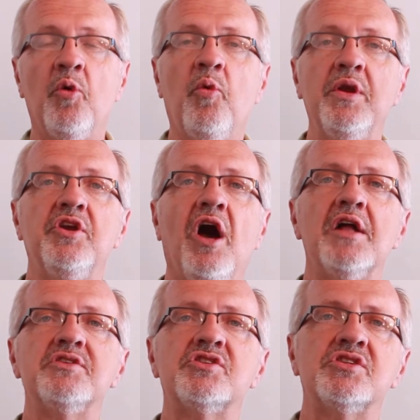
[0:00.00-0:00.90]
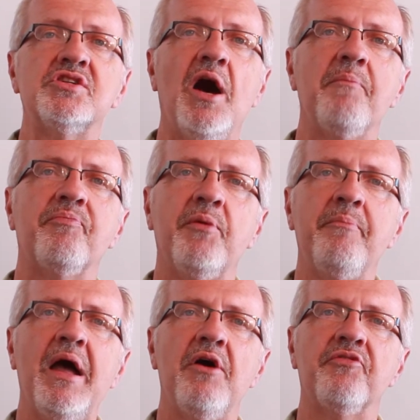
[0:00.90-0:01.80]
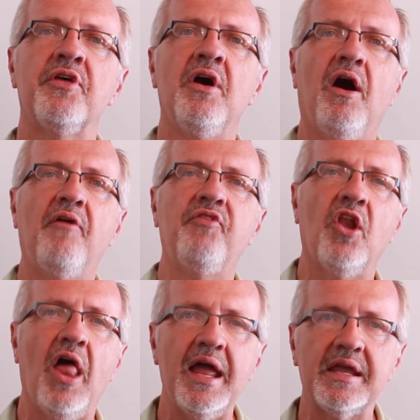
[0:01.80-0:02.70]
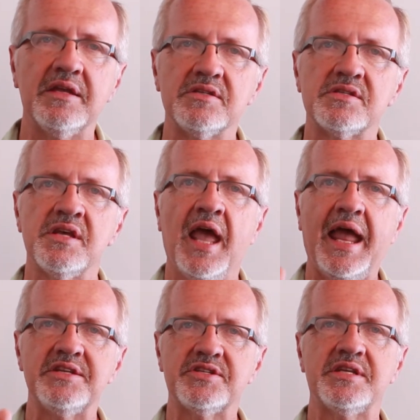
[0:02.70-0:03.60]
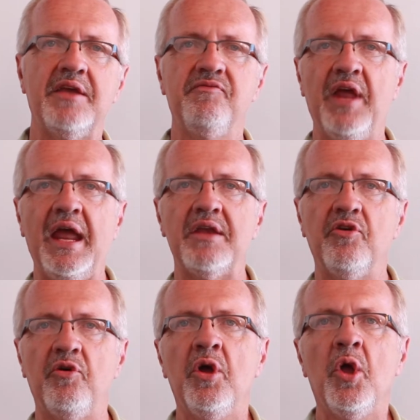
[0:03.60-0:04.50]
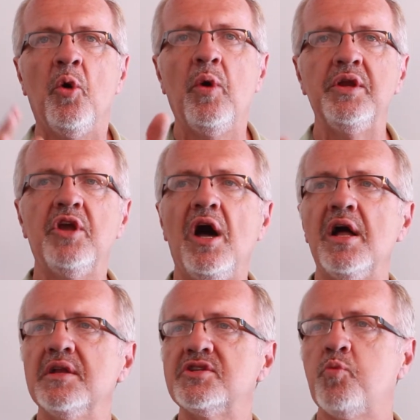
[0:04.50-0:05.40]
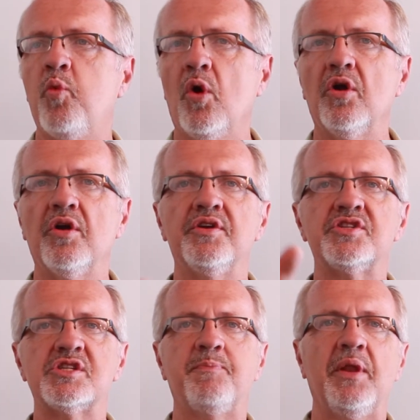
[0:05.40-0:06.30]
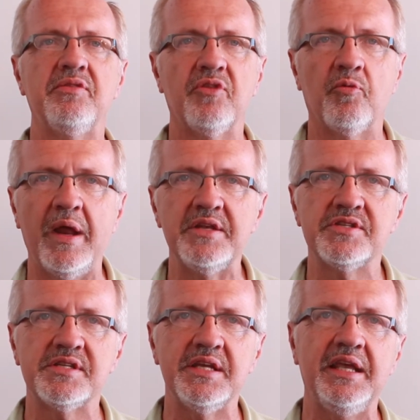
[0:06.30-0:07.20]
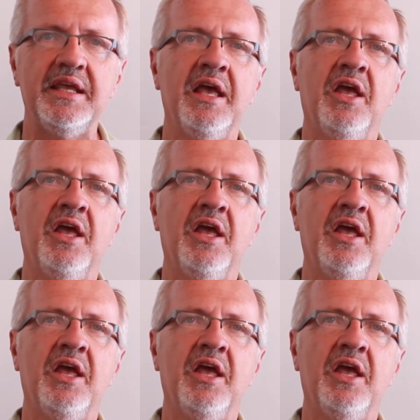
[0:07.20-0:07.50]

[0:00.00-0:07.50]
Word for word: When God stopped the mouth of the lions and saved Daniel. When God's word split the Red Sea.